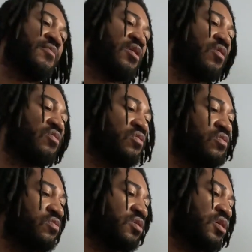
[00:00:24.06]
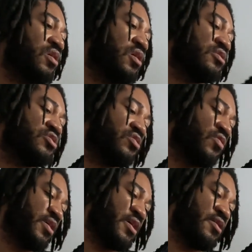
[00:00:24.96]
a local gun
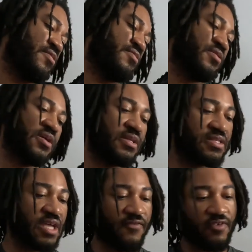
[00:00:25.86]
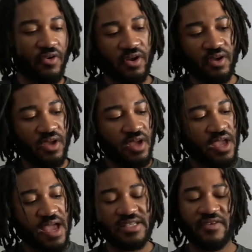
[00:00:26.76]
store here in South Florida.
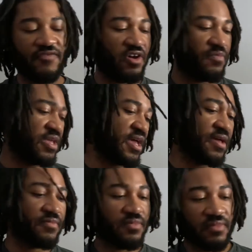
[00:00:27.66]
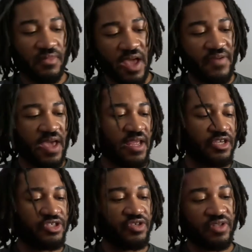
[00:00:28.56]
Hasn't failed me yet. Haven't had an
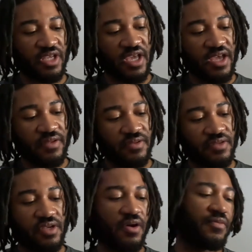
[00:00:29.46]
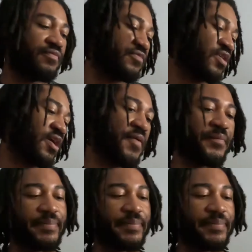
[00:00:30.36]
issue with it yet. So, but yeah.